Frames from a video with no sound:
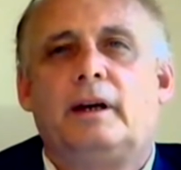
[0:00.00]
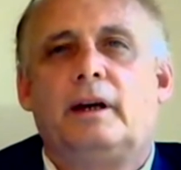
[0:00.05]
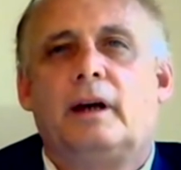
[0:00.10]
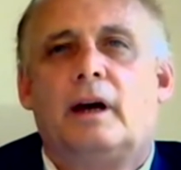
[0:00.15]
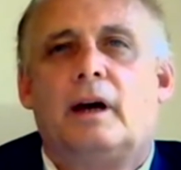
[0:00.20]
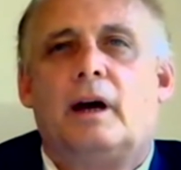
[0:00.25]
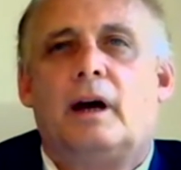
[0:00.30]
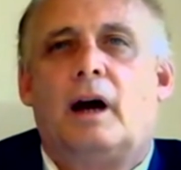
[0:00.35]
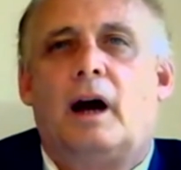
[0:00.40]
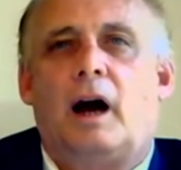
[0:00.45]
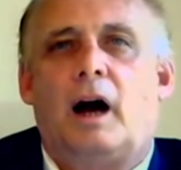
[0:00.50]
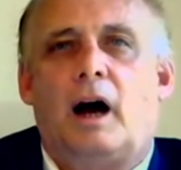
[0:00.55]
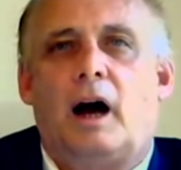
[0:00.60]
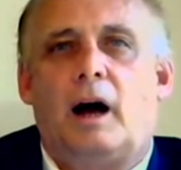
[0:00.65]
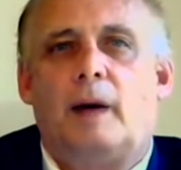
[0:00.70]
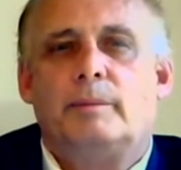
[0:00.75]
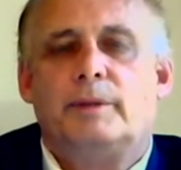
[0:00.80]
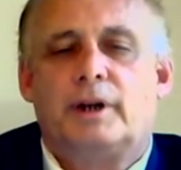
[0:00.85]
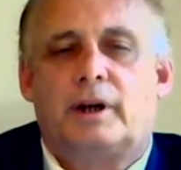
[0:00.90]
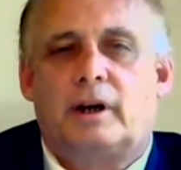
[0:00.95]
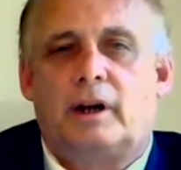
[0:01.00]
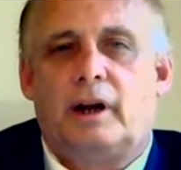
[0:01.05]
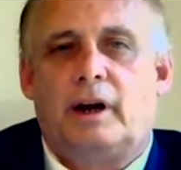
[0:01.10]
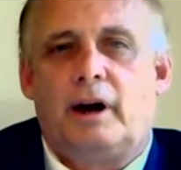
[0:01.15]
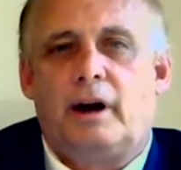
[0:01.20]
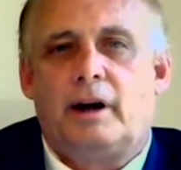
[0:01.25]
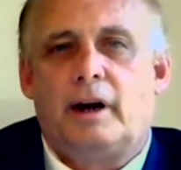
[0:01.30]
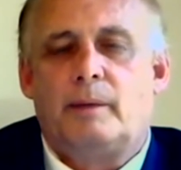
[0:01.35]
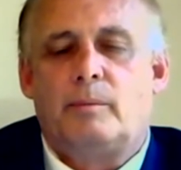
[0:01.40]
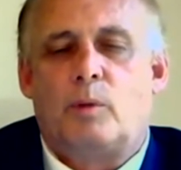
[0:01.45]
he
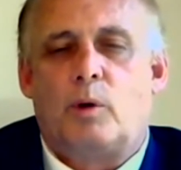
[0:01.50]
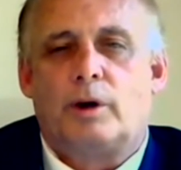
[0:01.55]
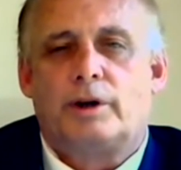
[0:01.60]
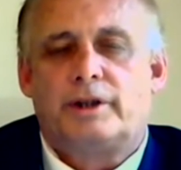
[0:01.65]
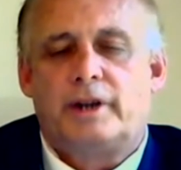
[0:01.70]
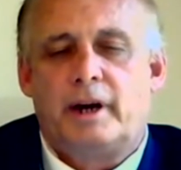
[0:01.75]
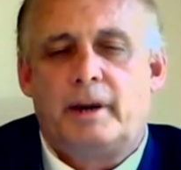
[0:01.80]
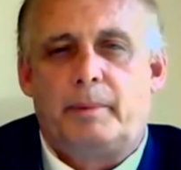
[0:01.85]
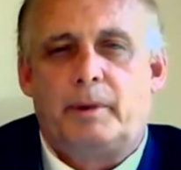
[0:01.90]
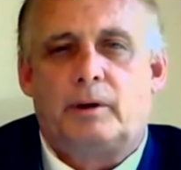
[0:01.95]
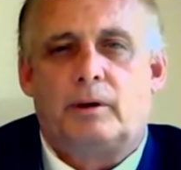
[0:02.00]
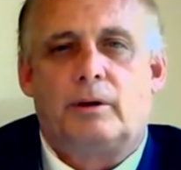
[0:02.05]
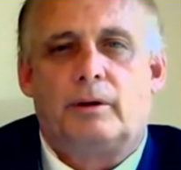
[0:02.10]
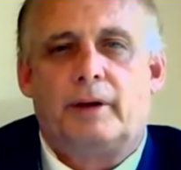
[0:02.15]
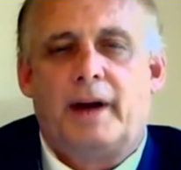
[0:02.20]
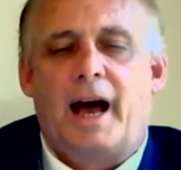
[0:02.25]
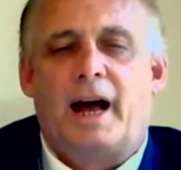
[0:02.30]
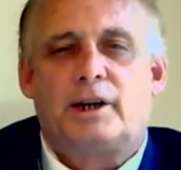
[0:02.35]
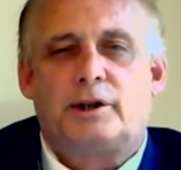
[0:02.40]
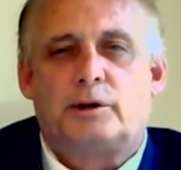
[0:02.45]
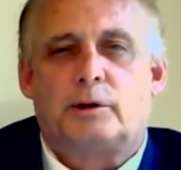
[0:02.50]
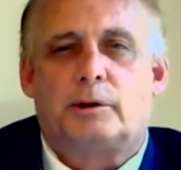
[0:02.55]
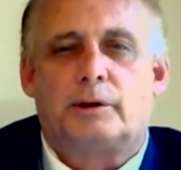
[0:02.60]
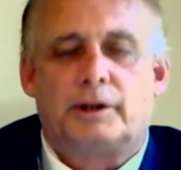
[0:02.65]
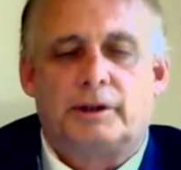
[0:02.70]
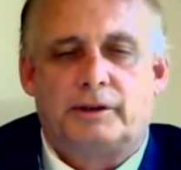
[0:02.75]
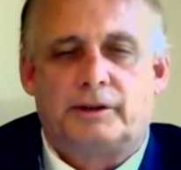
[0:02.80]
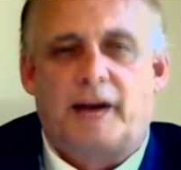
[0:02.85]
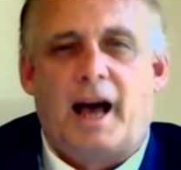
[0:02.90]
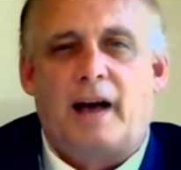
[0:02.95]
declared a more typical
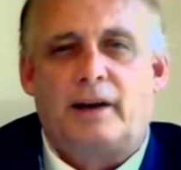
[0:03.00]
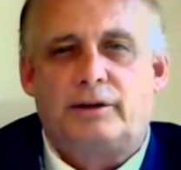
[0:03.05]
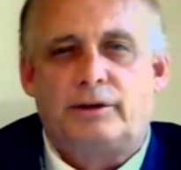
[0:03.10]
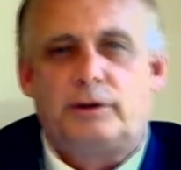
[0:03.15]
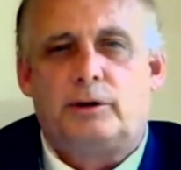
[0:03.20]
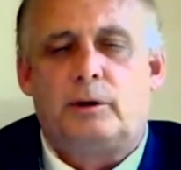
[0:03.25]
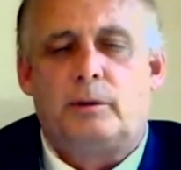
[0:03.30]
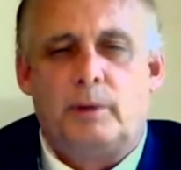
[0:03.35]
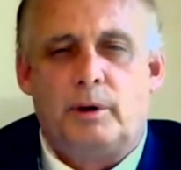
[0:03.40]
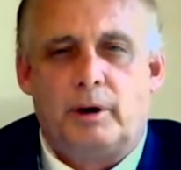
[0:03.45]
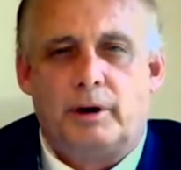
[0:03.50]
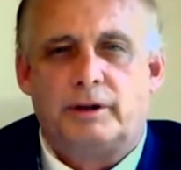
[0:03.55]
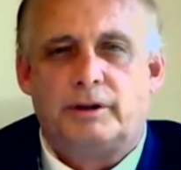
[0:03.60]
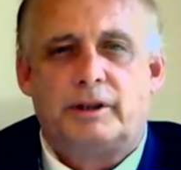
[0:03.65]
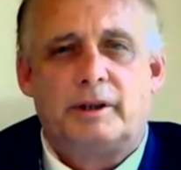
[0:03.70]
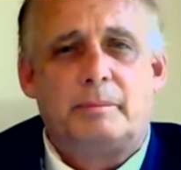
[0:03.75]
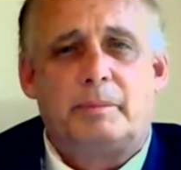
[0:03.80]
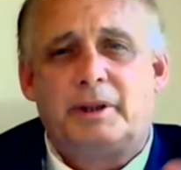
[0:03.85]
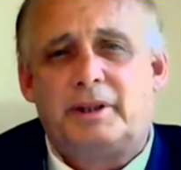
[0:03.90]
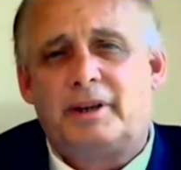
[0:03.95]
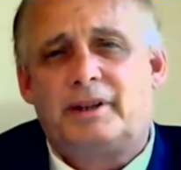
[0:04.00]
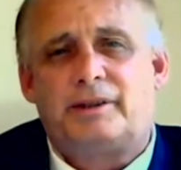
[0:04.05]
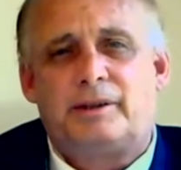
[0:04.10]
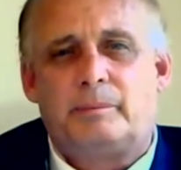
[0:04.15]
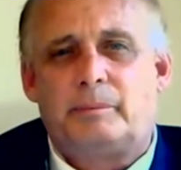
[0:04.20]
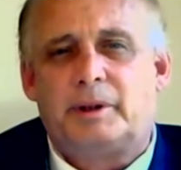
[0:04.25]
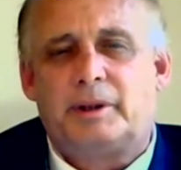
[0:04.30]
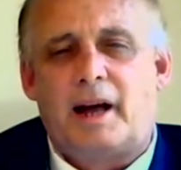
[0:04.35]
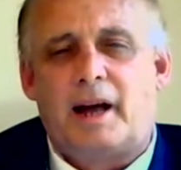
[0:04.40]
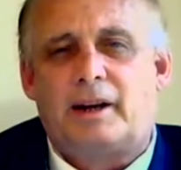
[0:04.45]
natural disaster emergency, but
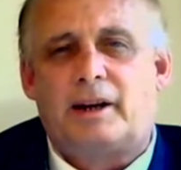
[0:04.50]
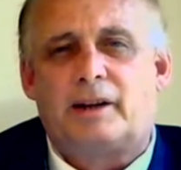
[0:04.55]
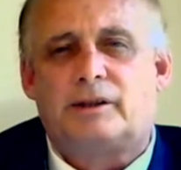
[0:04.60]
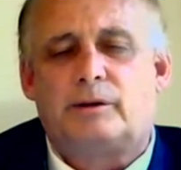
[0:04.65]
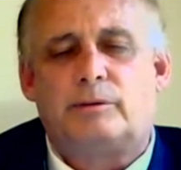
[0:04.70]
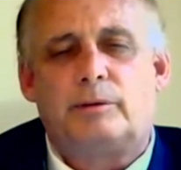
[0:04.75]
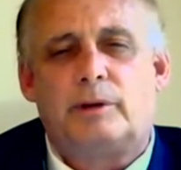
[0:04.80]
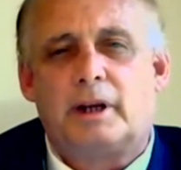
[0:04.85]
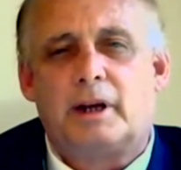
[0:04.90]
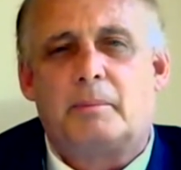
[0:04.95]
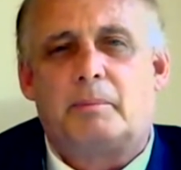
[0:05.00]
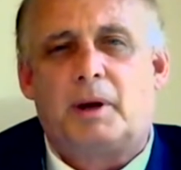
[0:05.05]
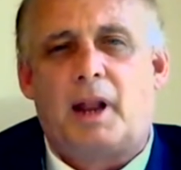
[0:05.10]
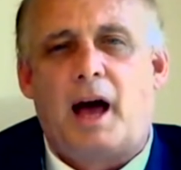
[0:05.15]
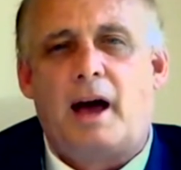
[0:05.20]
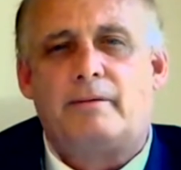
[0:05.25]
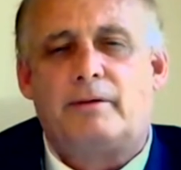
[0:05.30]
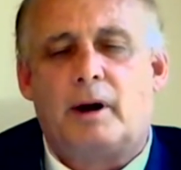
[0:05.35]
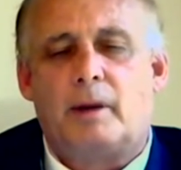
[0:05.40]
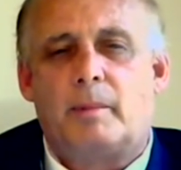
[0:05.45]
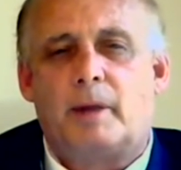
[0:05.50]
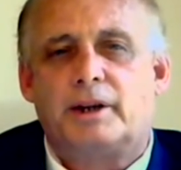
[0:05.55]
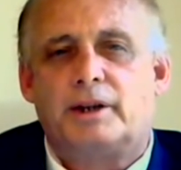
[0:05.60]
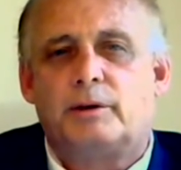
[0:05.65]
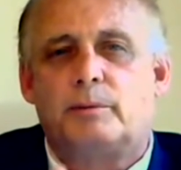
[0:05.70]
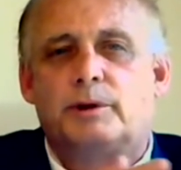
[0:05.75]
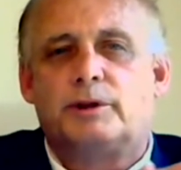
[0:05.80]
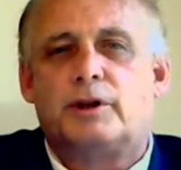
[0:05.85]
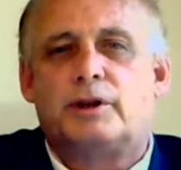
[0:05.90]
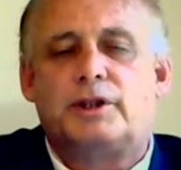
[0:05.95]
that doesn't really apply very
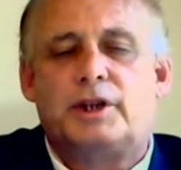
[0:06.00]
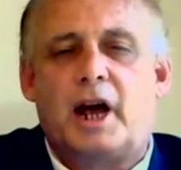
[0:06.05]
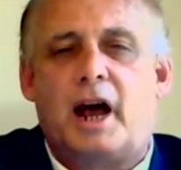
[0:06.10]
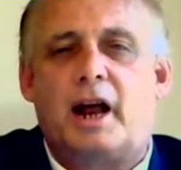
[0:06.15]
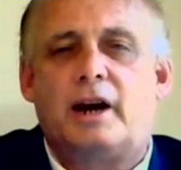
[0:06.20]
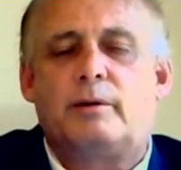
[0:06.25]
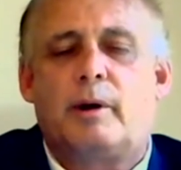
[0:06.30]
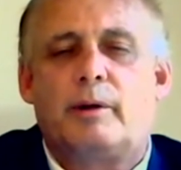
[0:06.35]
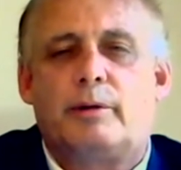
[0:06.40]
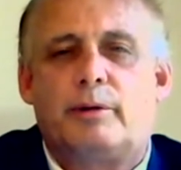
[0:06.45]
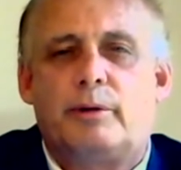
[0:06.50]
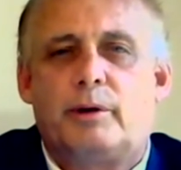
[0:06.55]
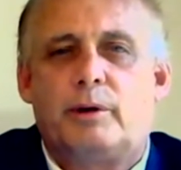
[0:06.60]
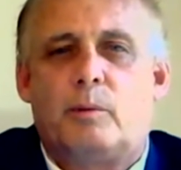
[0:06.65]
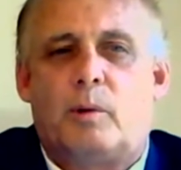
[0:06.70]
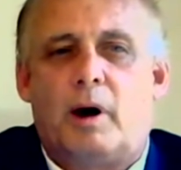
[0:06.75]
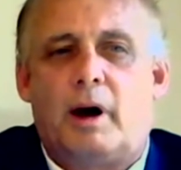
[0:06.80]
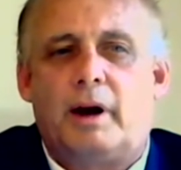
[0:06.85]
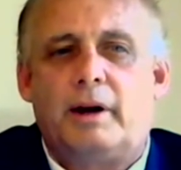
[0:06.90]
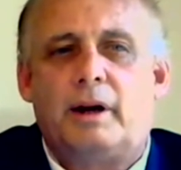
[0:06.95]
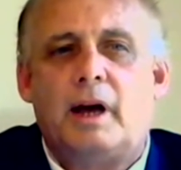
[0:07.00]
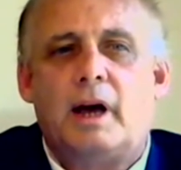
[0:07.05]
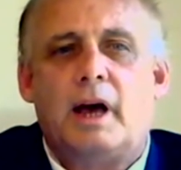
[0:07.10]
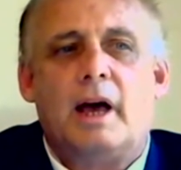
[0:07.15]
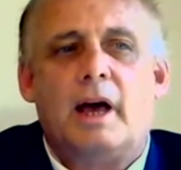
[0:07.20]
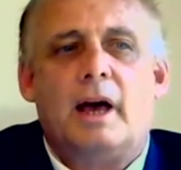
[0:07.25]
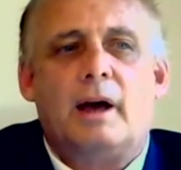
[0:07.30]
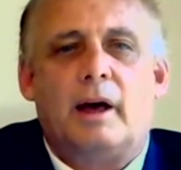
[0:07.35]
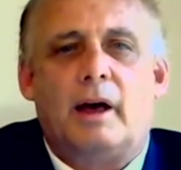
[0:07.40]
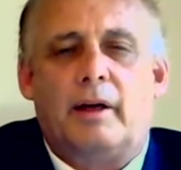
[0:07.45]
much. It was the January
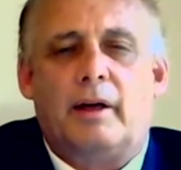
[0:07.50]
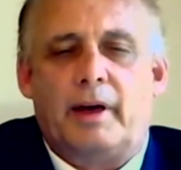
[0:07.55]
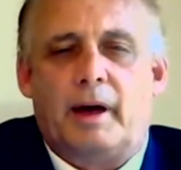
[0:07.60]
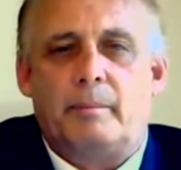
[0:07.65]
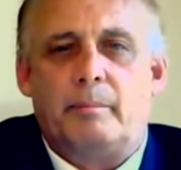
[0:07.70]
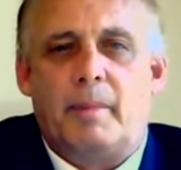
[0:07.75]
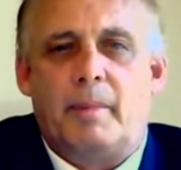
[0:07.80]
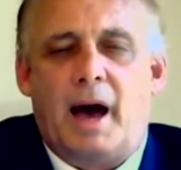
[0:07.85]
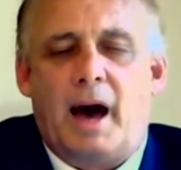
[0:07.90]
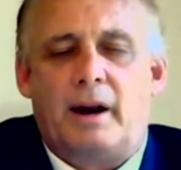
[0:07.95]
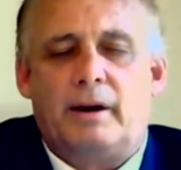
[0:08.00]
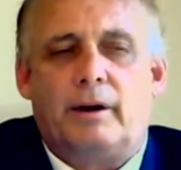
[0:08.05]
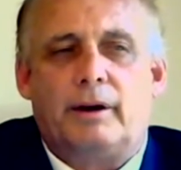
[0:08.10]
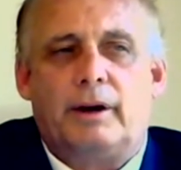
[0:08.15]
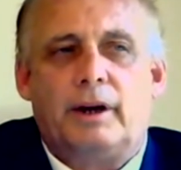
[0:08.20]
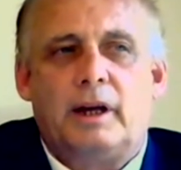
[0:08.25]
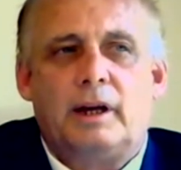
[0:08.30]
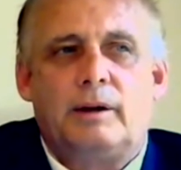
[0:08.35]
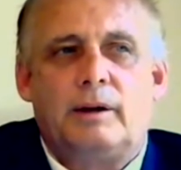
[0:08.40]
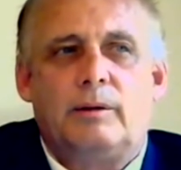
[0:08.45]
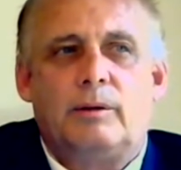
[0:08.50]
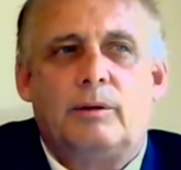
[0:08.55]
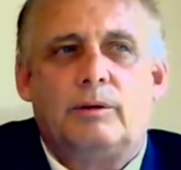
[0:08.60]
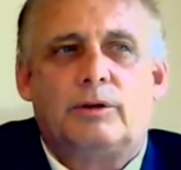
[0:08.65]
31 that mattered.